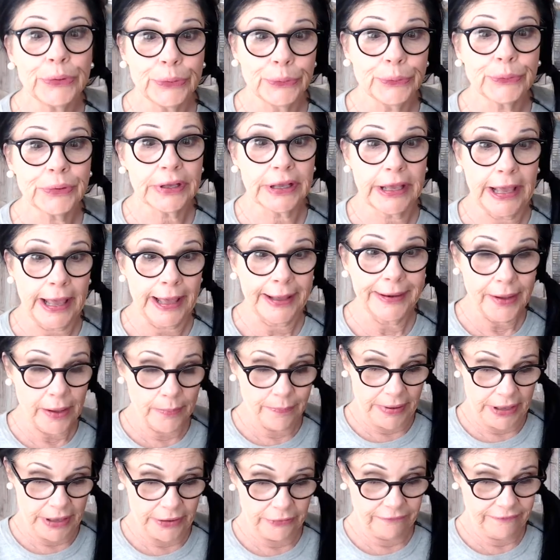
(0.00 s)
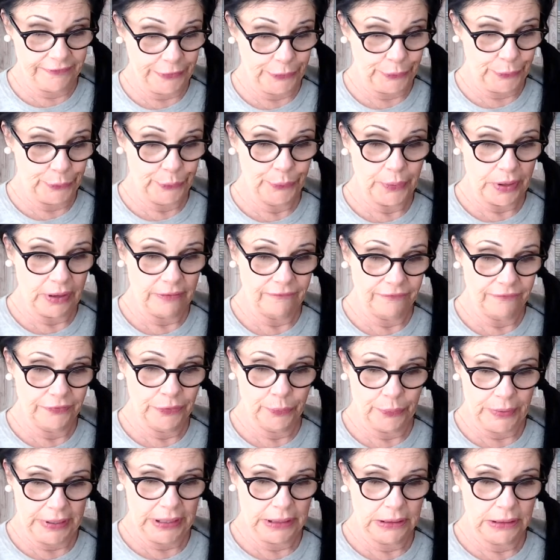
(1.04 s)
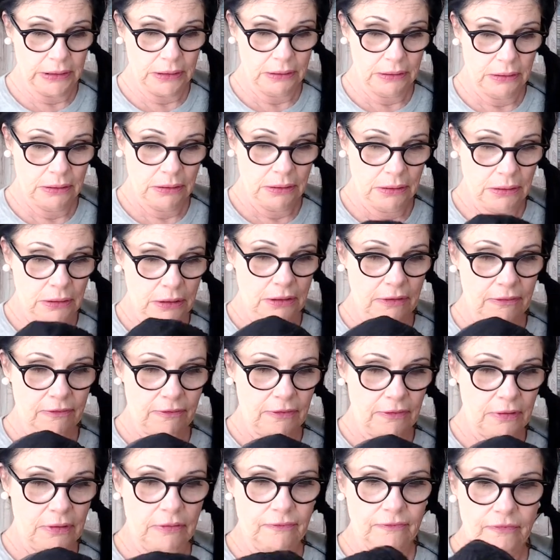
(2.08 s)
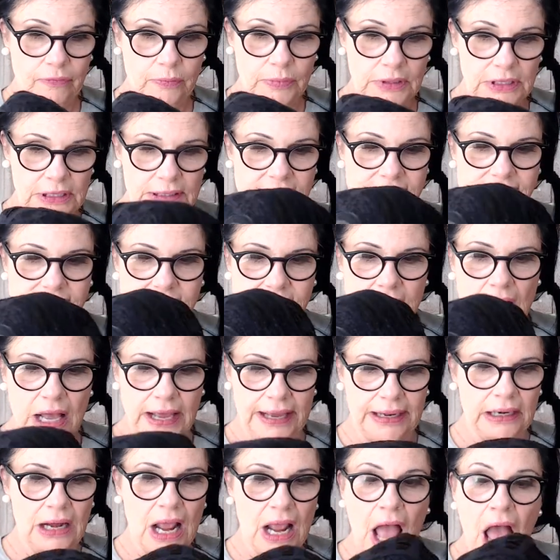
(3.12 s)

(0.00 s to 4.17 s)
you can get a better view of the wig from the inside.